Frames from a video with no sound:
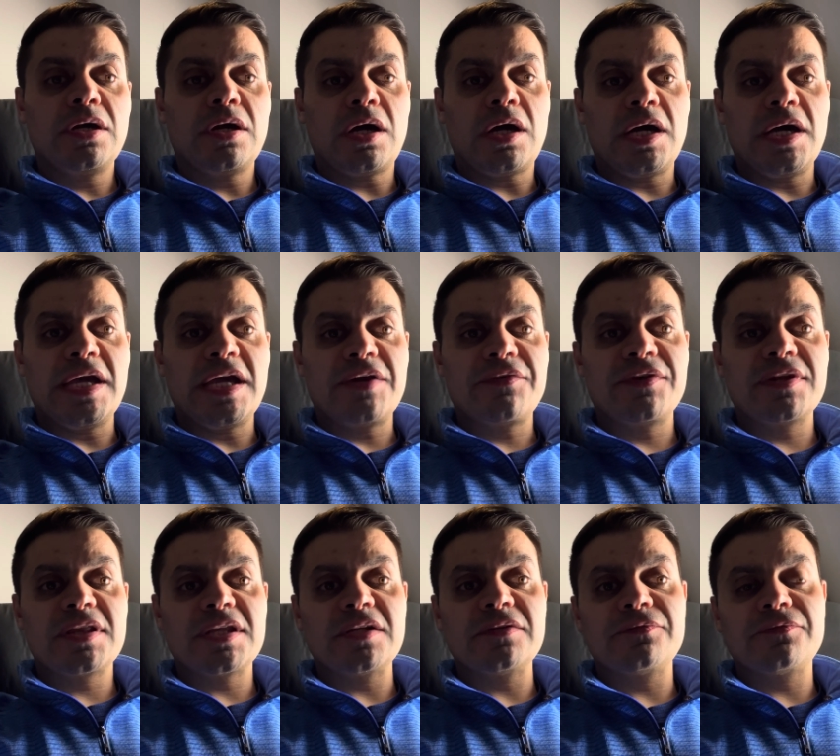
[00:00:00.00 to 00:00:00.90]
Uh,
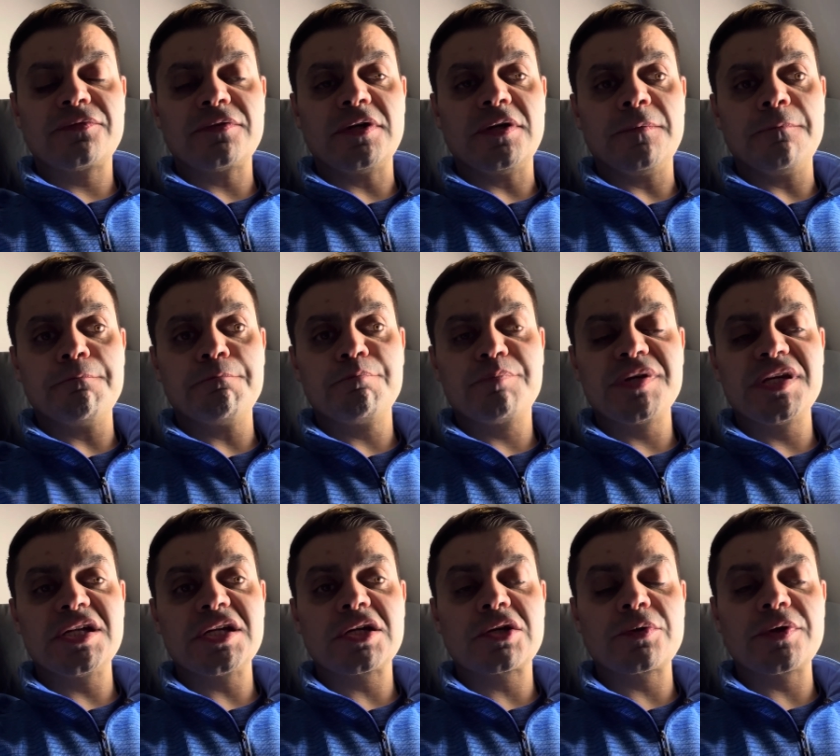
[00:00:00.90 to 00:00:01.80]
everything from
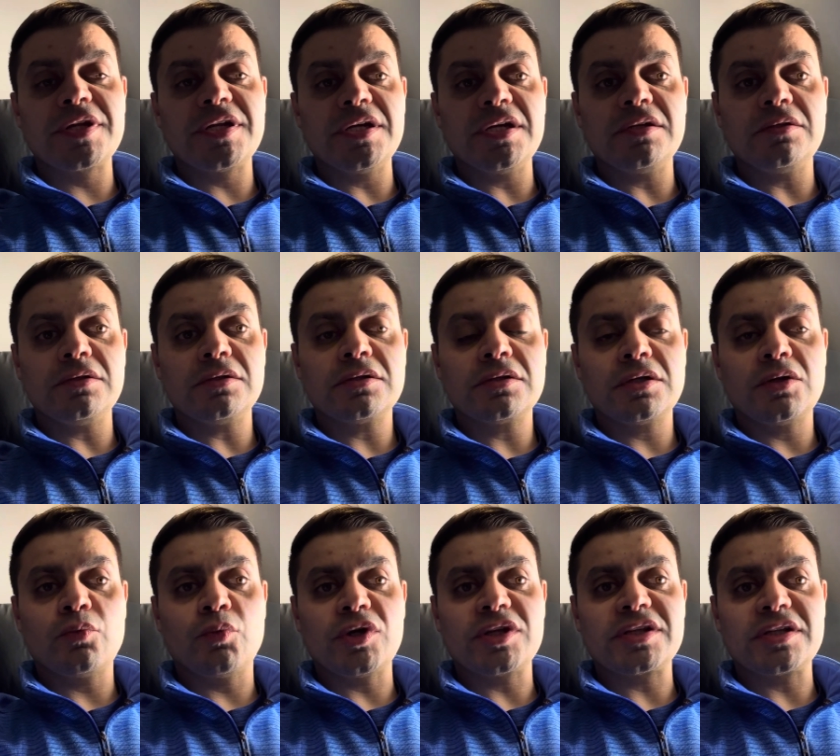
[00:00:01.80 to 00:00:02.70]
being greeted
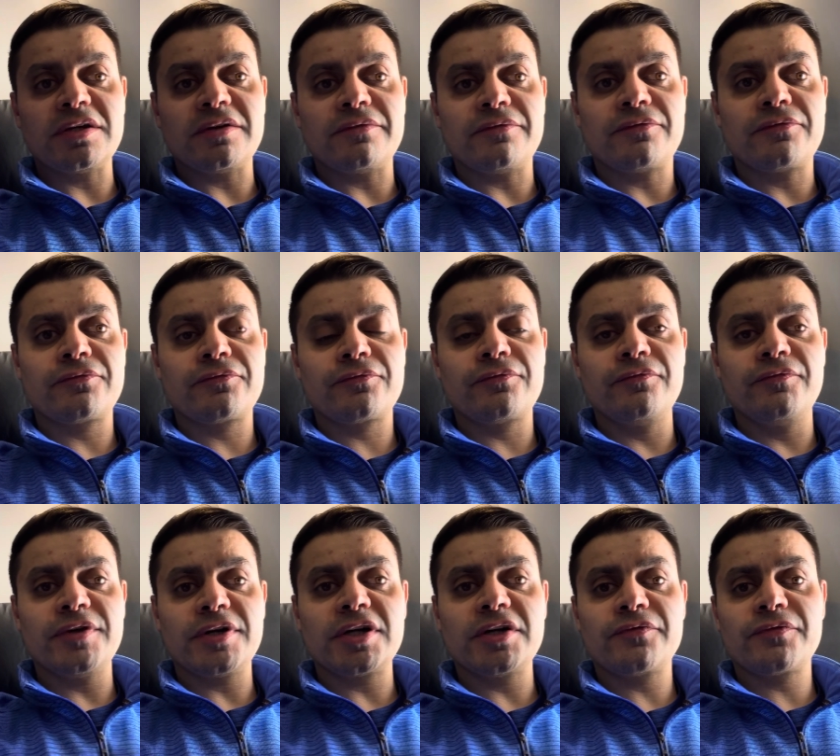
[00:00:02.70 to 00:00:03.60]
with a
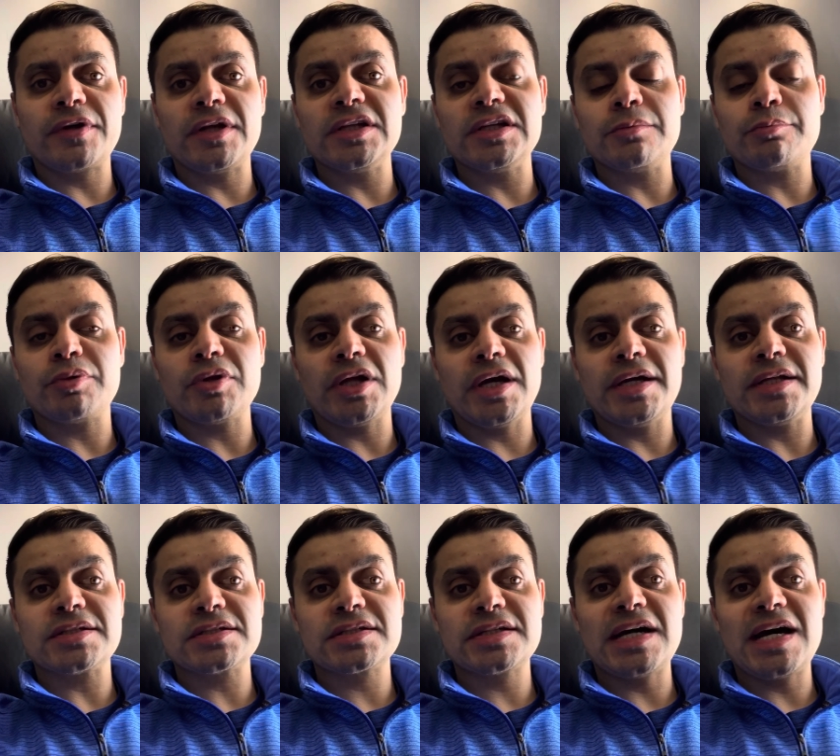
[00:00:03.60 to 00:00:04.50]
very friendly,
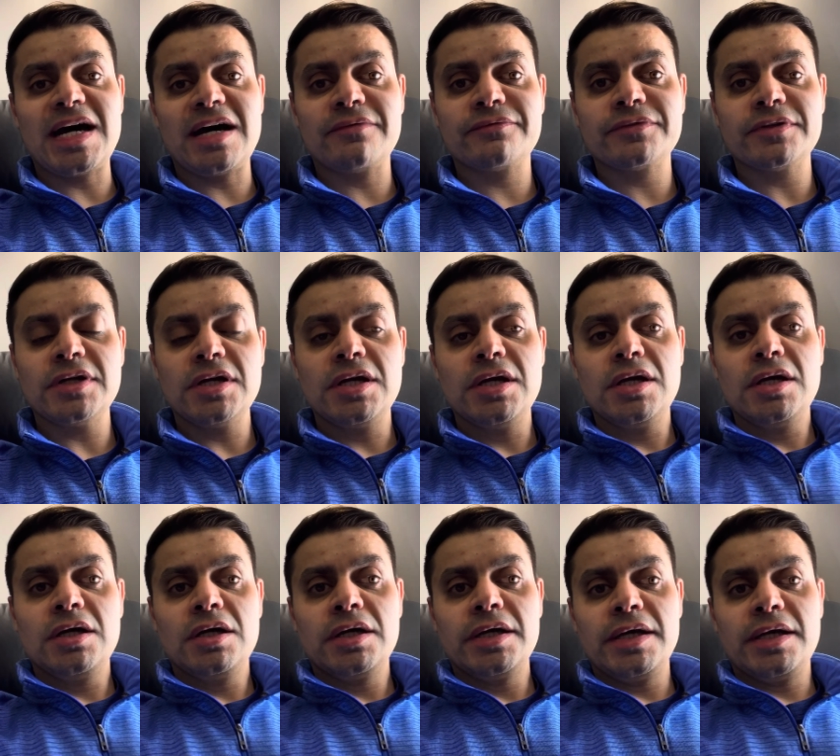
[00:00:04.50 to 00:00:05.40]
polite staff,
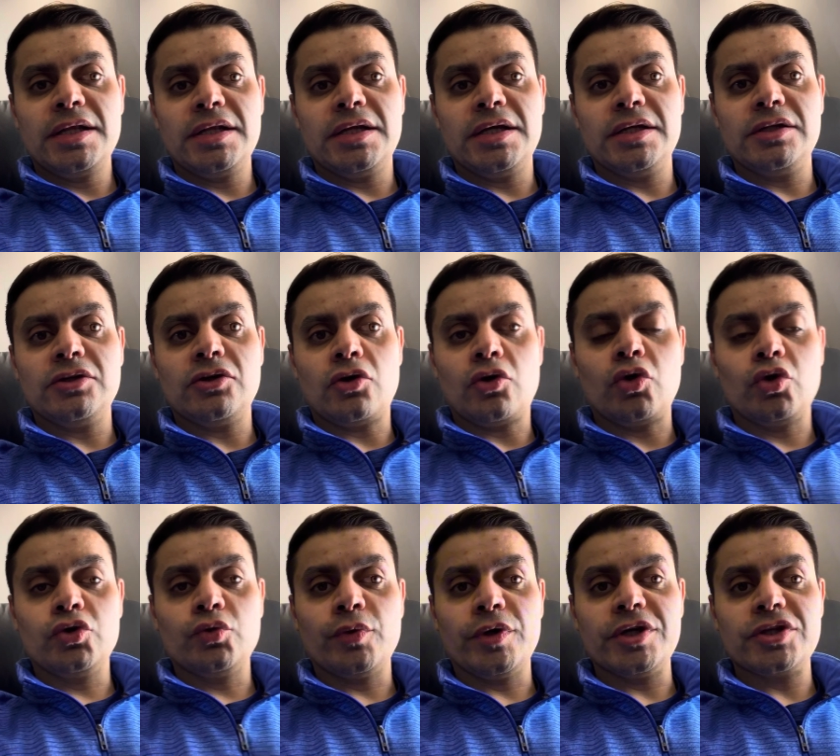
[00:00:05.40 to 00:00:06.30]
and all
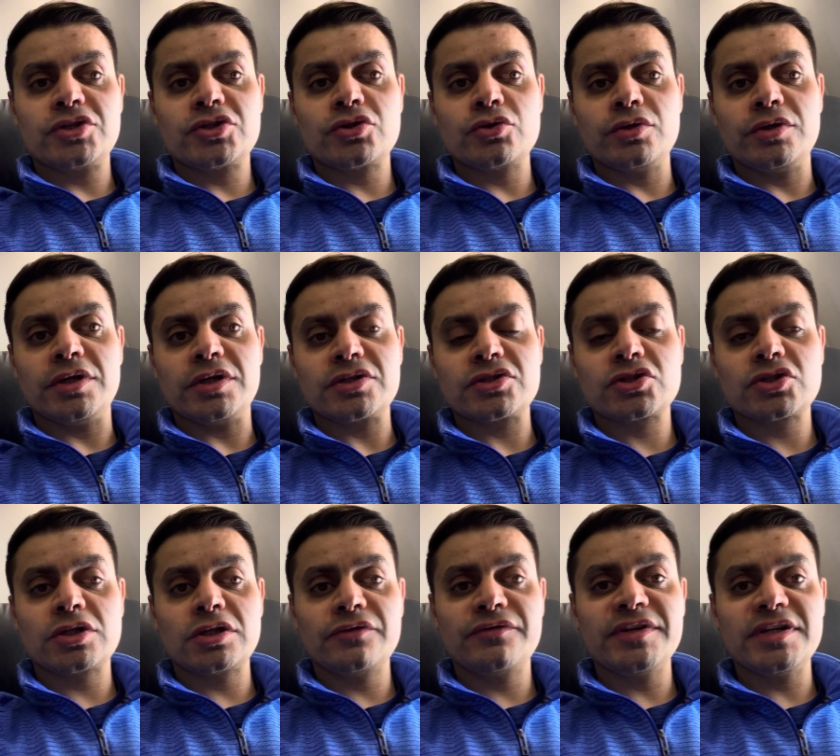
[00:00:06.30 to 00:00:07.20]
the way to the
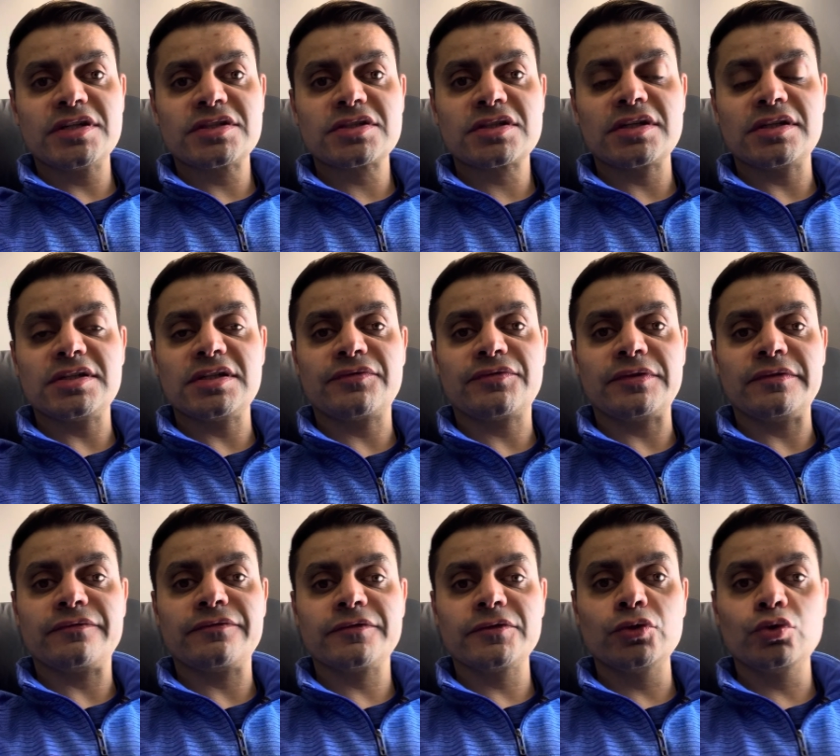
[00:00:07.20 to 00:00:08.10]
service, the
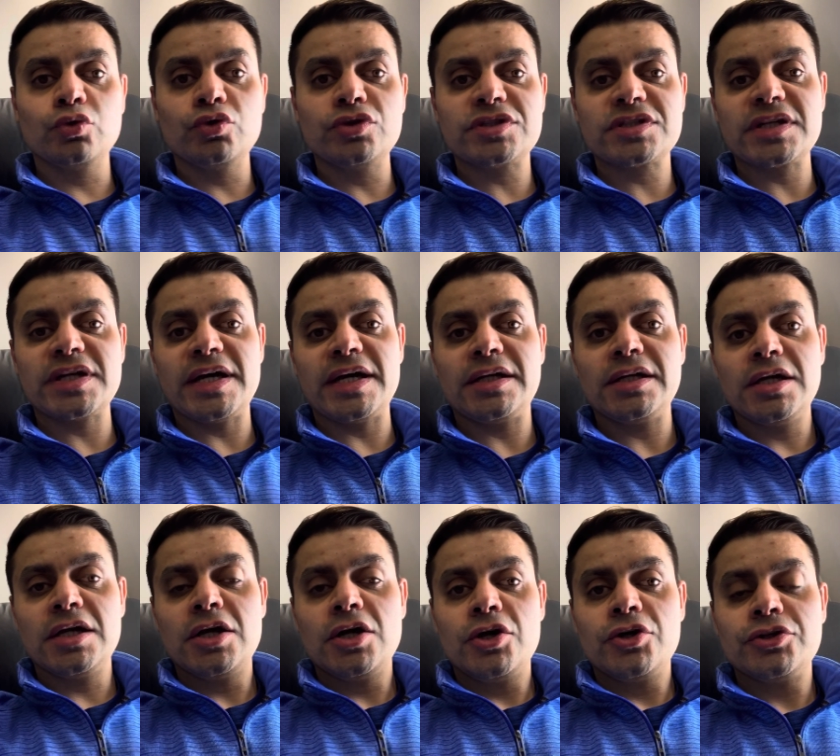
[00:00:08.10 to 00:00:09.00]
different foods that
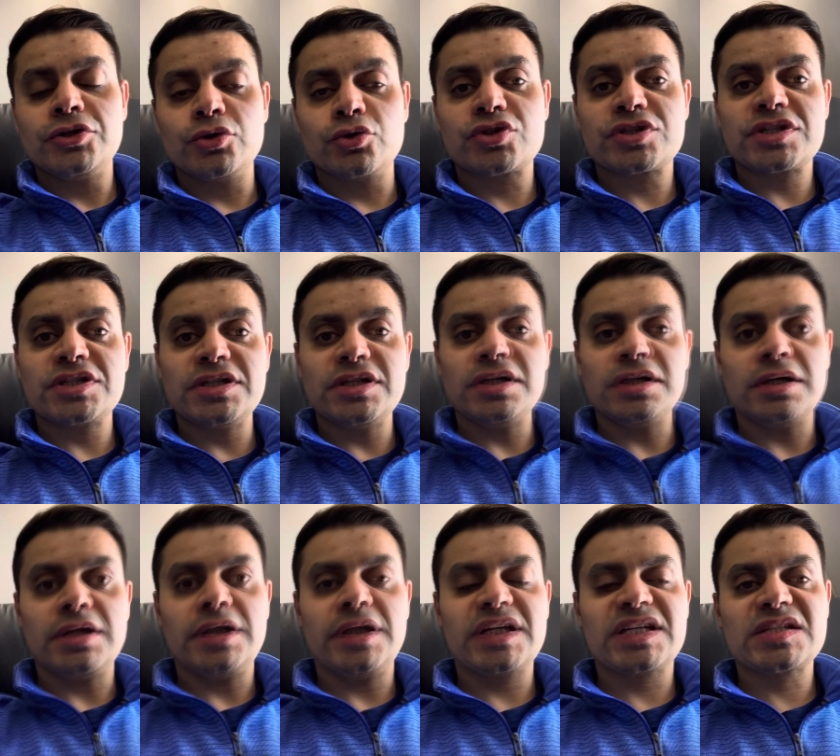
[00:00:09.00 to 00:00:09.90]
you see. The
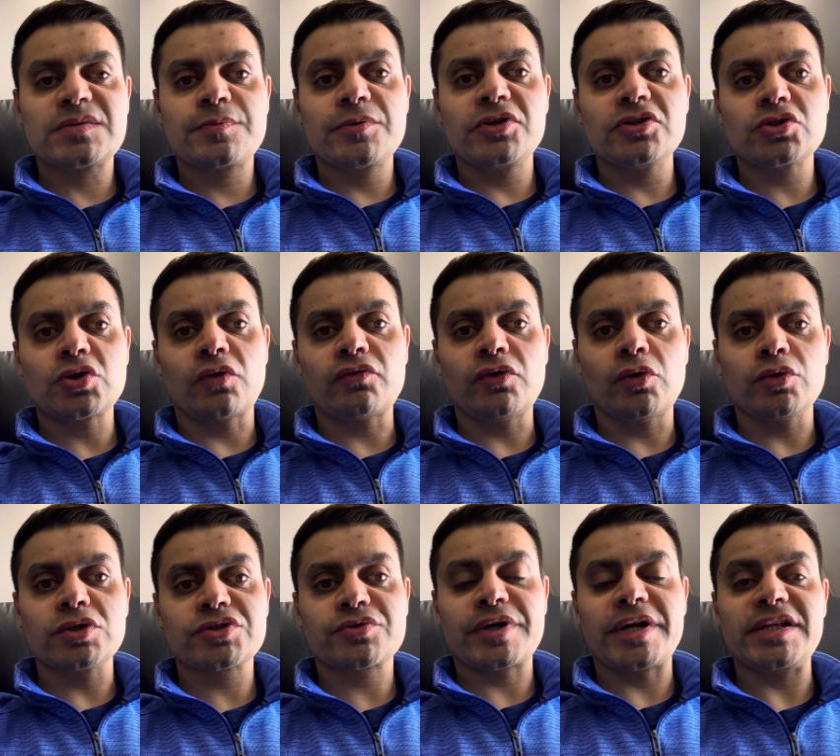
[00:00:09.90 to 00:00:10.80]
uh, experience overall
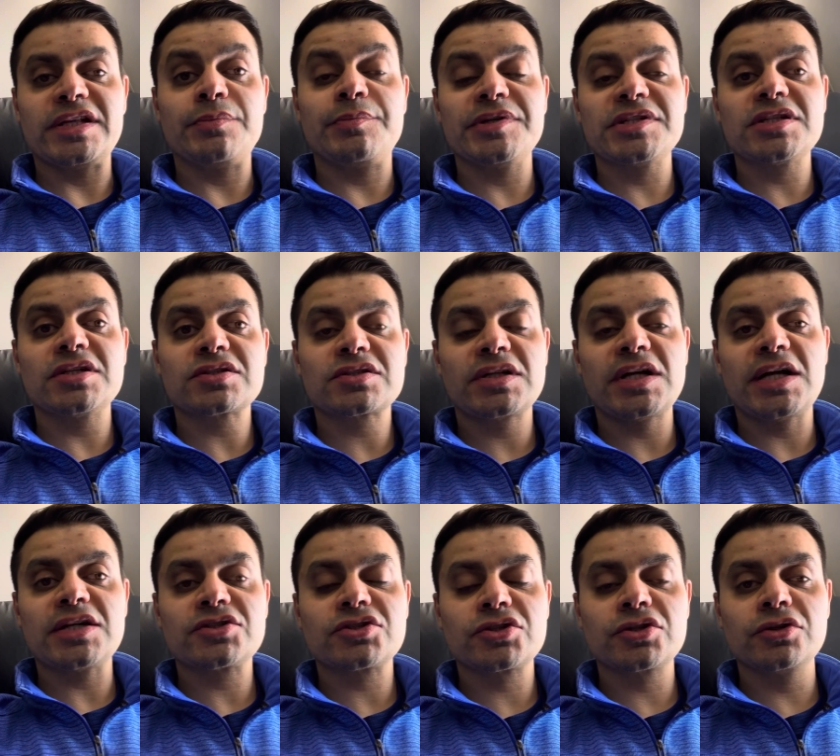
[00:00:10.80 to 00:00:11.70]
was great. The business
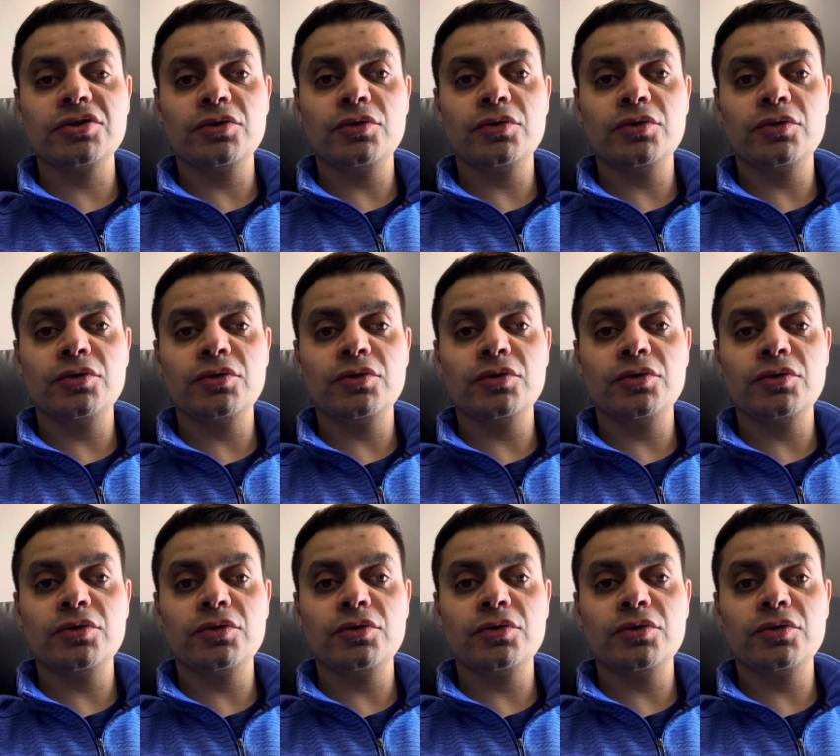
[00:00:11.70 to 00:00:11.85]
class too.